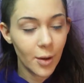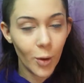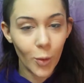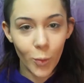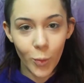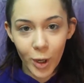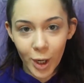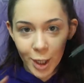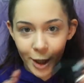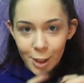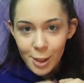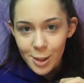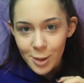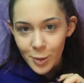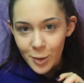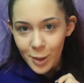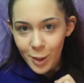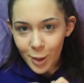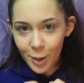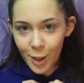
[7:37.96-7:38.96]
We're gonna do
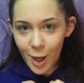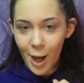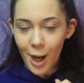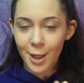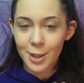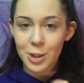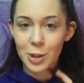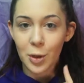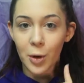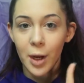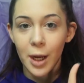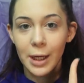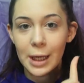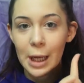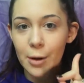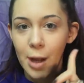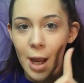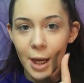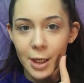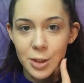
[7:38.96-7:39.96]
a little contouring now.
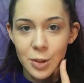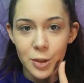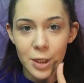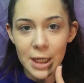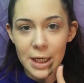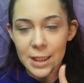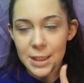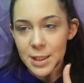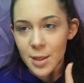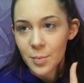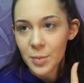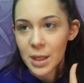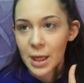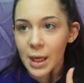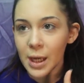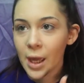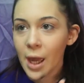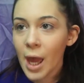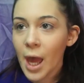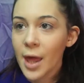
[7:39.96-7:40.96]
Contouring is
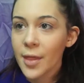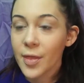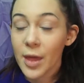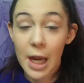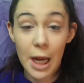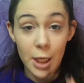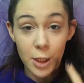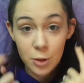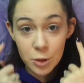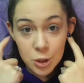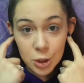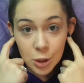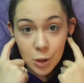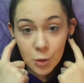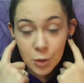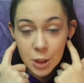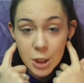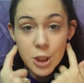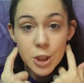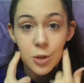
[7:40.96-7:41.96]
something that I usually
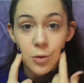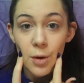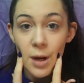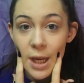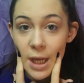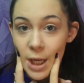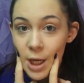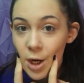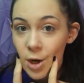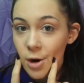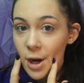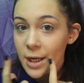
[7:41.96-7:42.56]
only do right here.